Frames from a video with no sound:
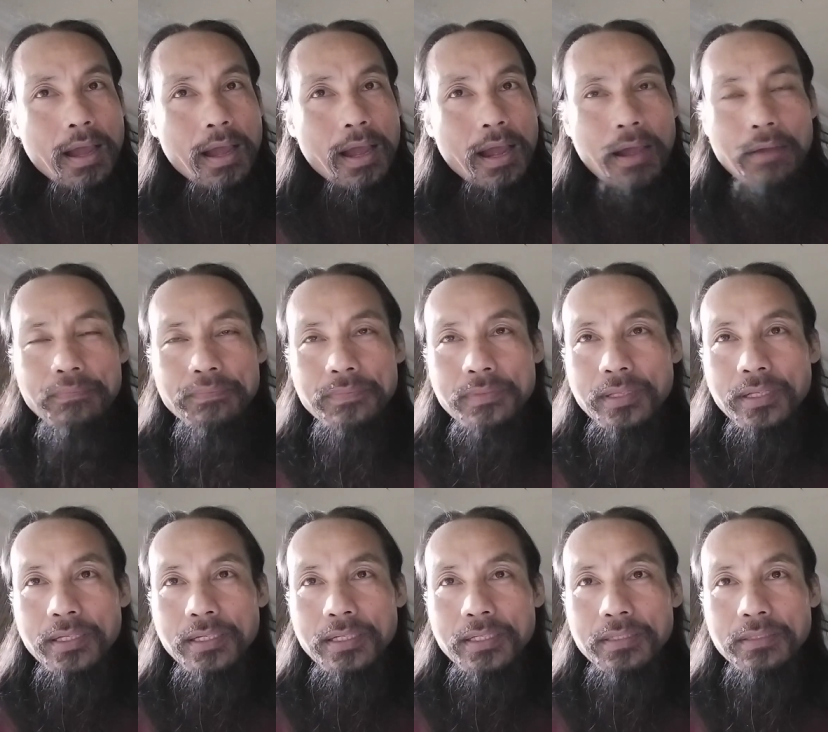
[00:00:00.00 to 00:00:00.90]

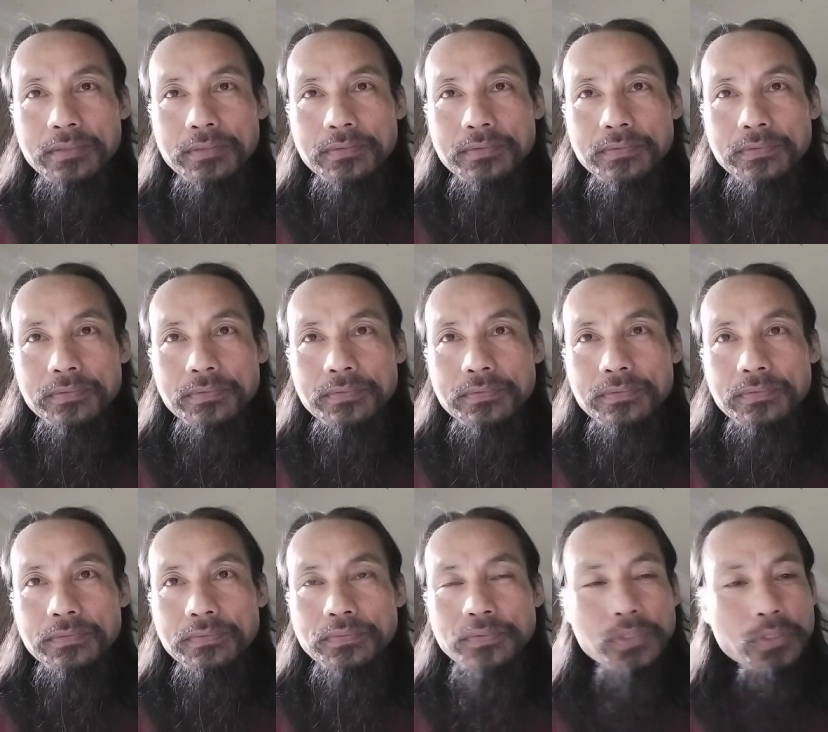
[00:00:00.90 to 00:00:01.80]
after
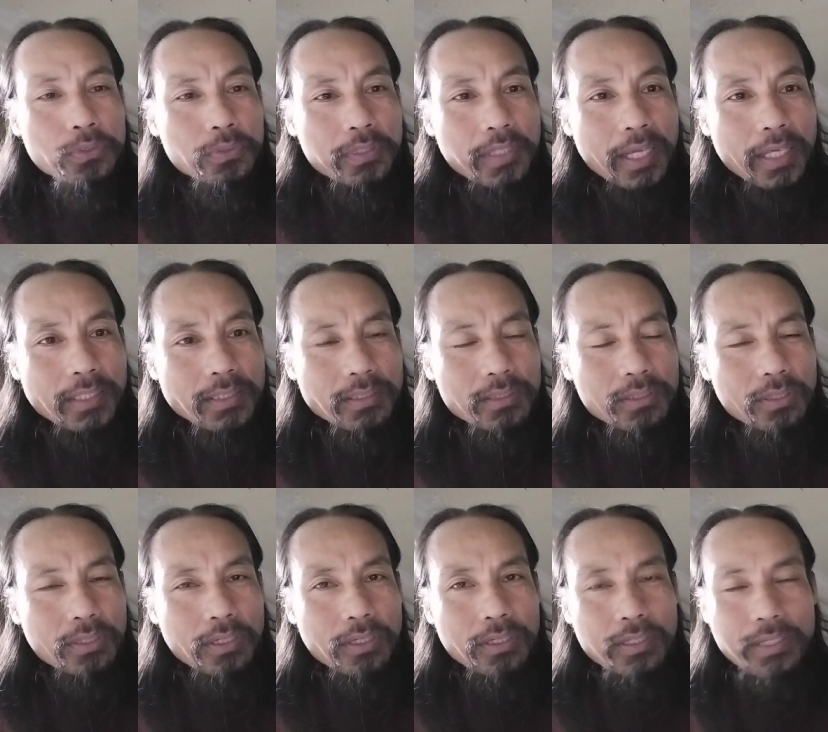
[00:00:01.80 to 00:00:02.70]
few days, or